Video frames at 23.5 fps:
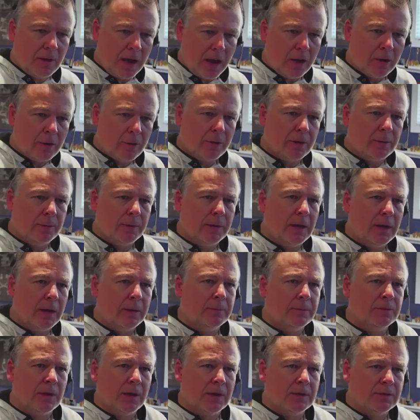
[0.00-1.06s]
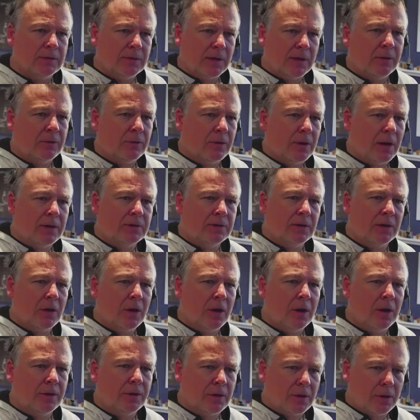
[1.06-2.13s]
algorithm names and standardizing
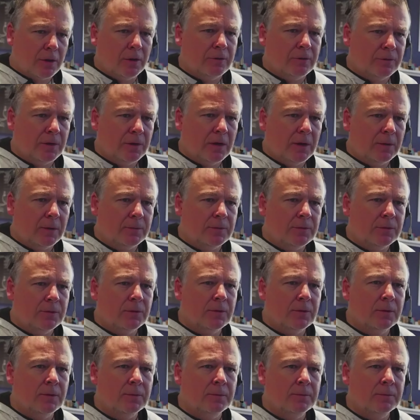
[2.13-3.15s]
on the curve names.